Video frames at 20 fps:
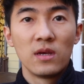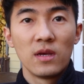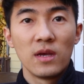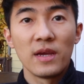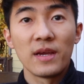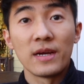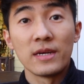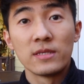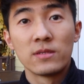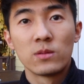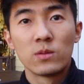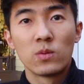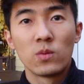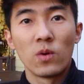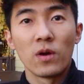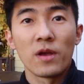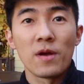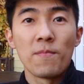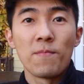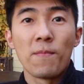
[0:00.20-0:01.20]
Hey guys,
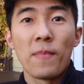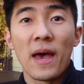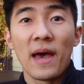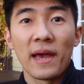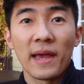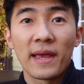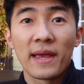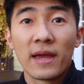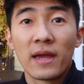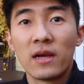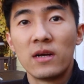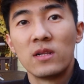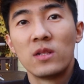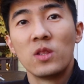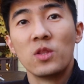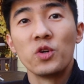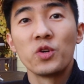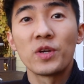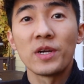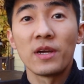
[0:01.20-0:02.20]
welcome back.
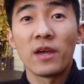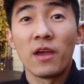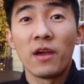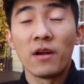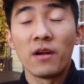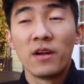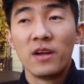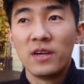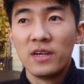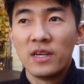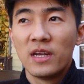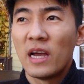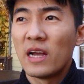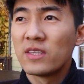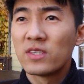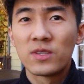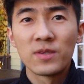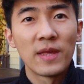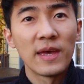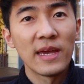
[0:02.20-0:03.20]
Luca here,
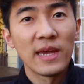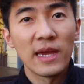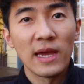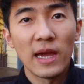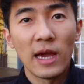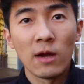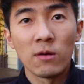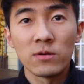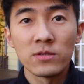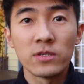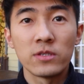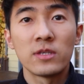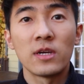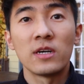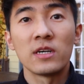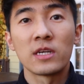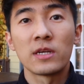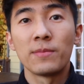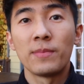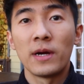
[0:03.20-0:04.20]
and today I want to
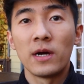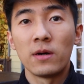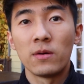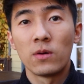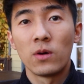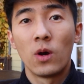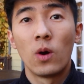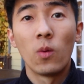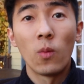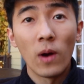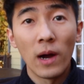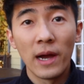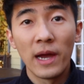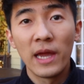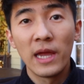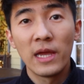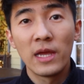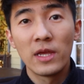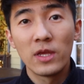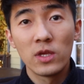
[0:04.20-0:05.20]
talk about
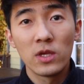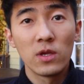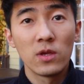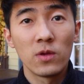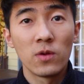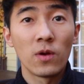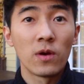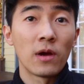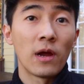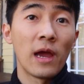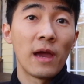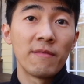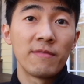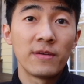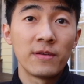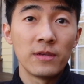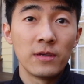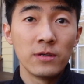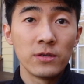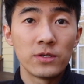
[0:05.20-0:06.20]
why you are
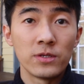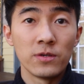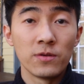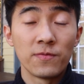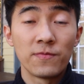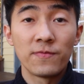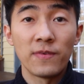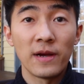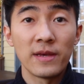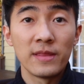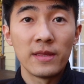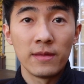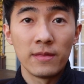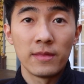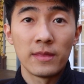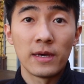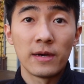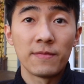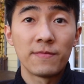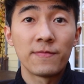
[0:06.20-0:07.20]
having issue
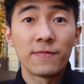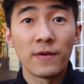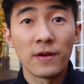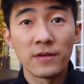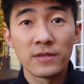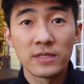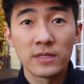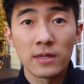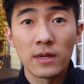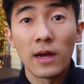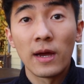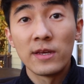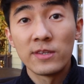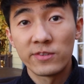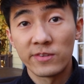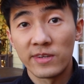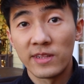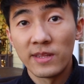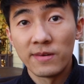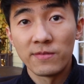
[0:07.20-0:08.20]
finding that first
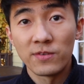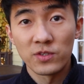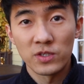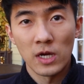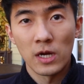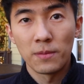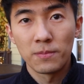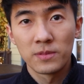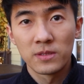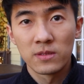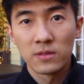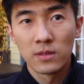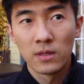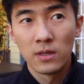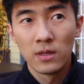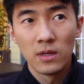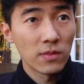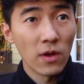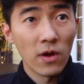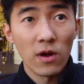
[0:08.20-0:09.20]
entry-level jobs.
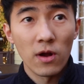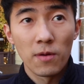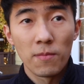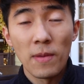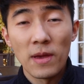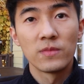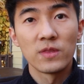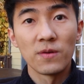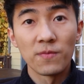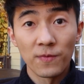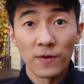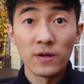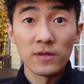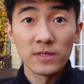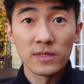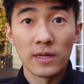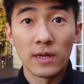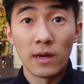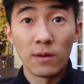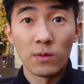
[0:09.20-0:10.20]
There are many. The
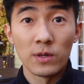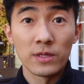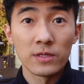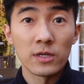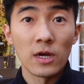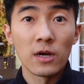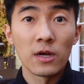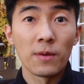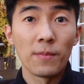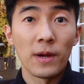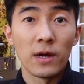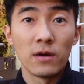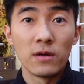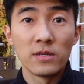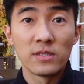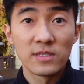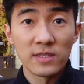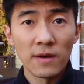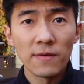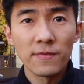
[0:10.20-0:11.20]
first thing I want to talk about
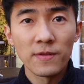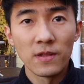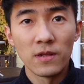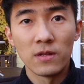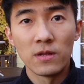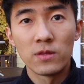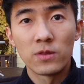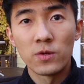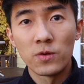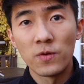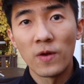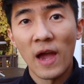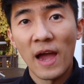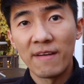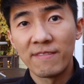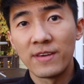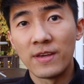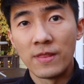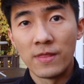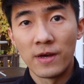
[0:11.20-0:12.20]
is definitely, do you
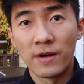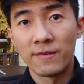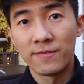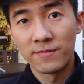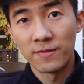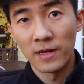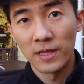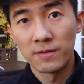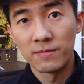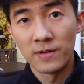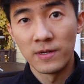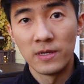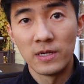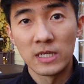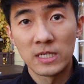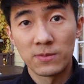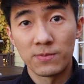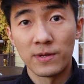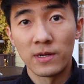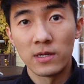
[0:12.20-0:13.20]
have enough relevant
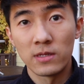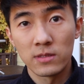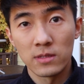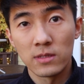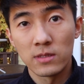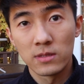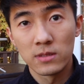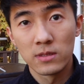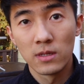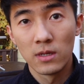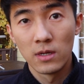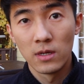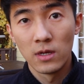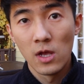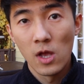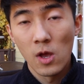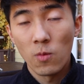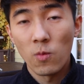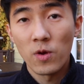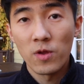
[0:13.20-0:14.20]
experiences?
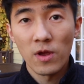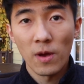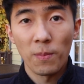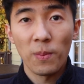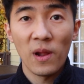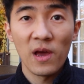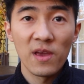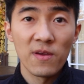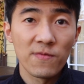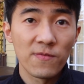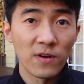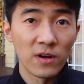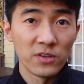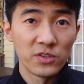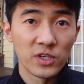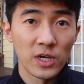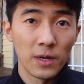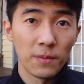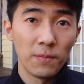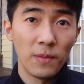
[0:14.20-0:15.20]
When you're applying for a
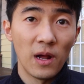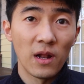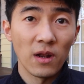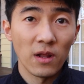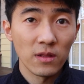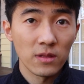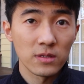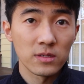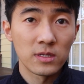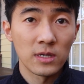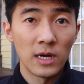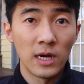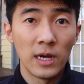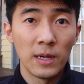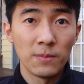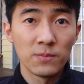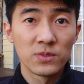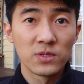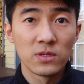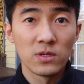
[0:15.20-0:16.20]
job, a lot of
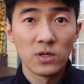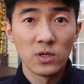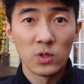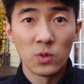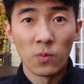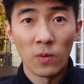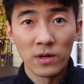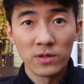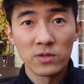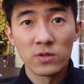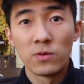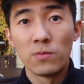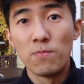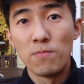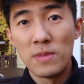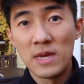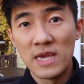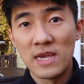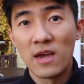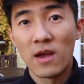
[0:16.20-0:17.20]
times you want to
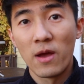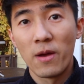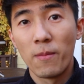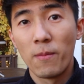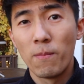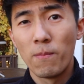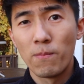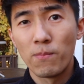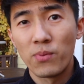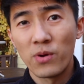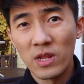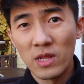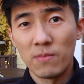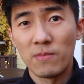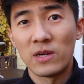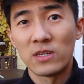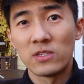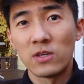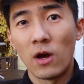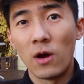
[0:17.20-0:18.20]
meet pretty
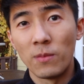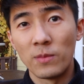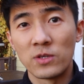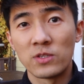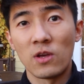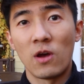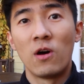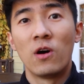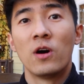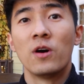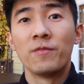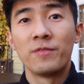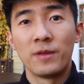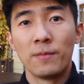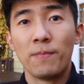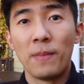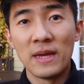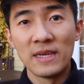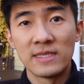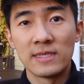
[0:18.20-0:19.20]
much almost all of the
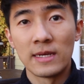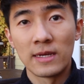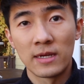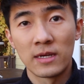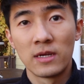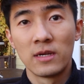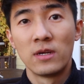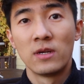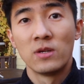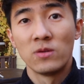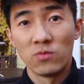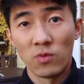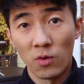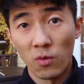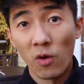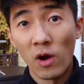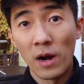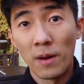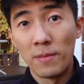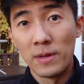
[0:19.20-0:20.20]
basic
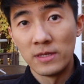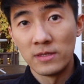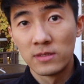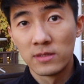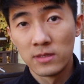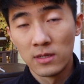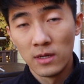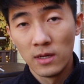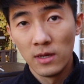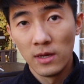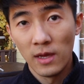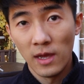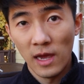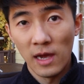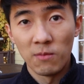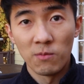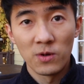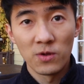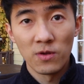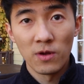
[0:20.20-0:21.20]
requirements.
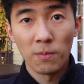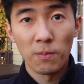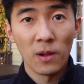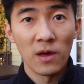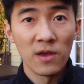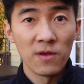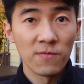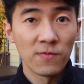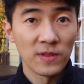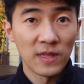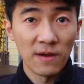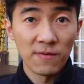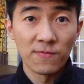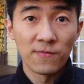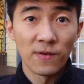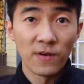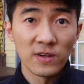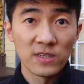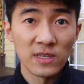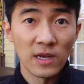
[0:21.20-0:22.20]
And when you're applying for that
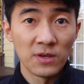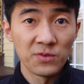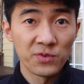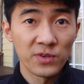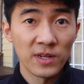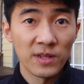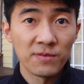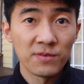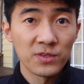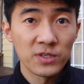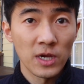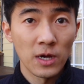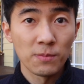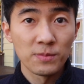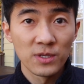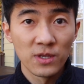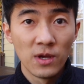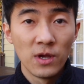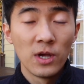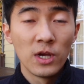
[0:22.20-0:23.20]
first entry-level
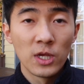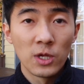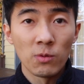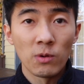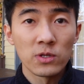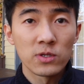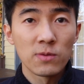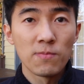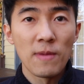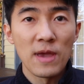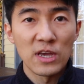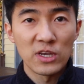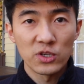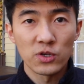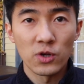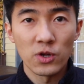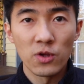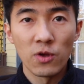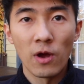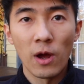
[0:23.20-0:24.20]
jobs, you want to make
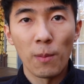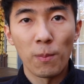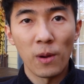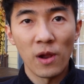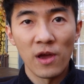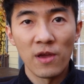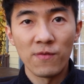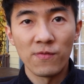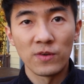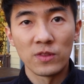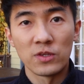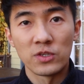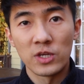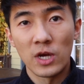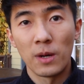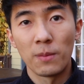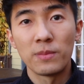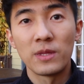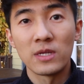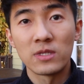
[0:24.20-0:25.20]
sure you're applying for the
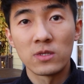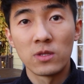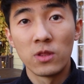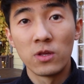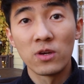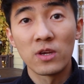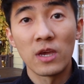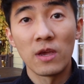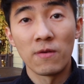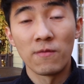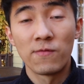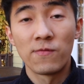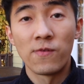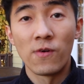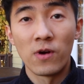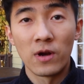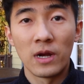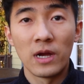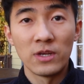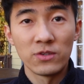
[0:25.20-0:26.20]
job that's looking
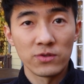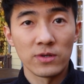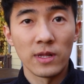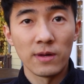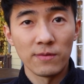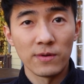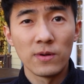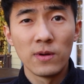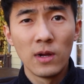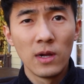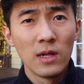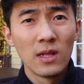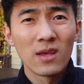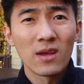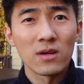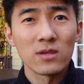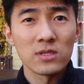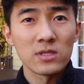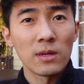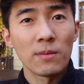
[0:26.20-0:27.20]
for entry-level.
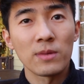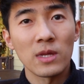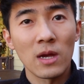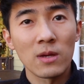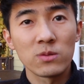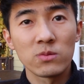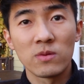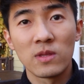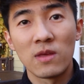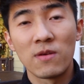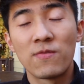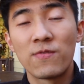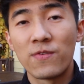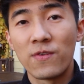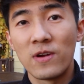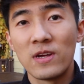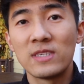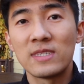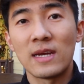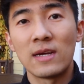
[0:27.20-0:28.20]
Because sometimes when they
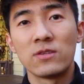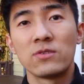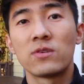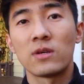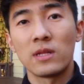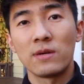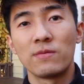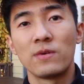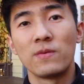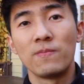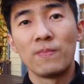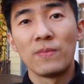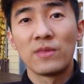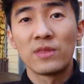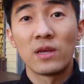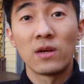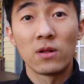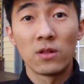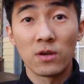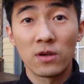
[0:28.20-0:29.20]
phrase entry-level,
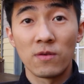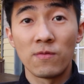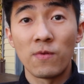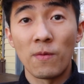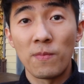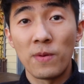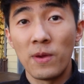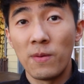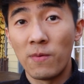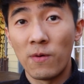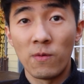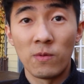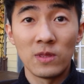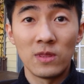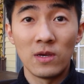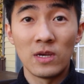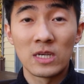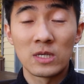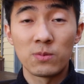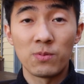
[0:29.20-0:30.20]
they're looking for people
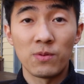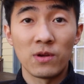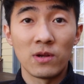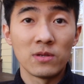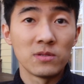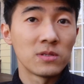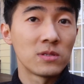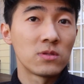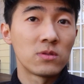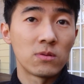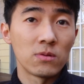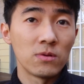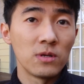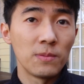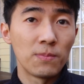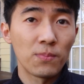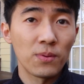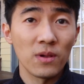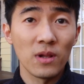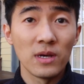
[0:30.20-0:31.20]
with experience, three
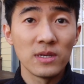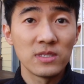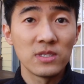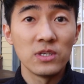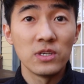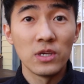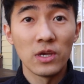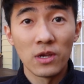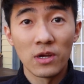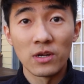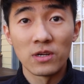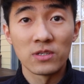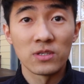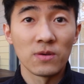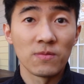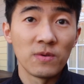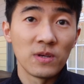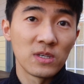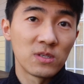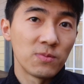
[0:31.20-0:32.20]
plus years
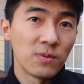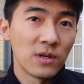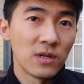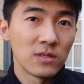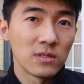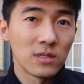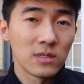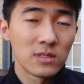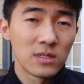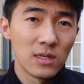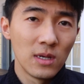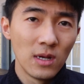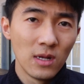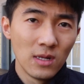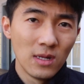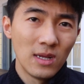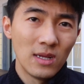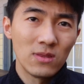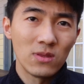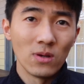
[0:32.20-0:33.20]
of experiences.
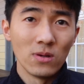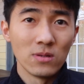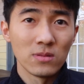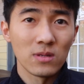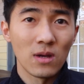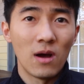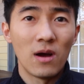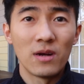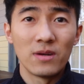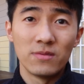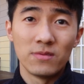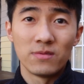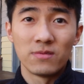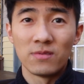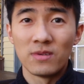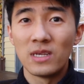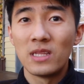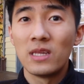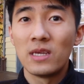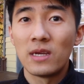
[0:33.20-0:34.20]
Those aren't
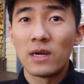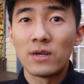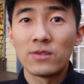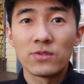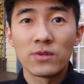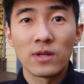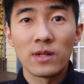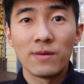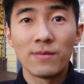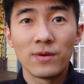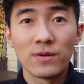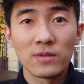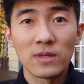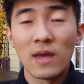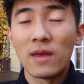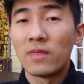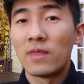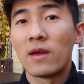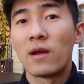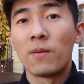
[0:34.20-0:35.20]
really entry-levels,
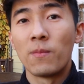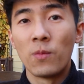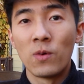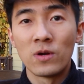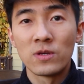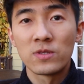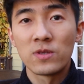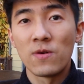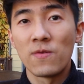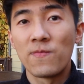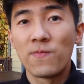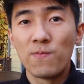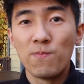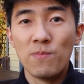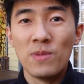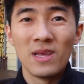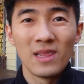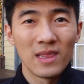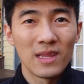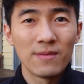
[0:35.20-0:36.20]
and they're more so
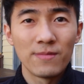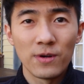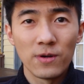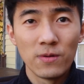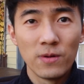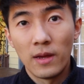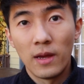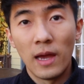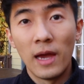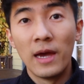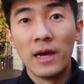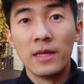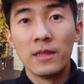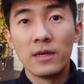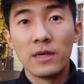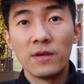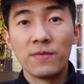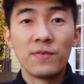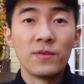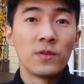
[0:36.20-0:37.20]
mid-level. And
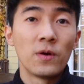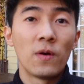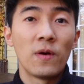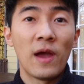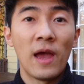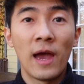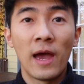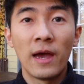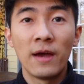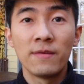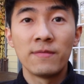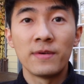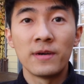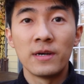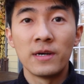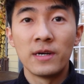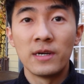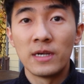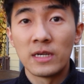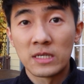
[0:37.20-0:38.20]
if you don't have
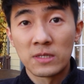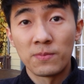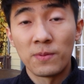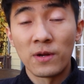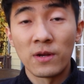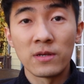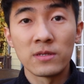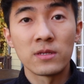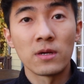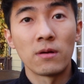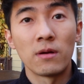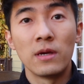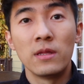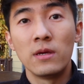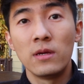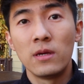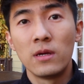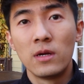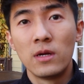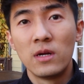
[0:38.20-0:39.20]
uh, experience
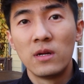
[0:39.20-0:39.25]
already,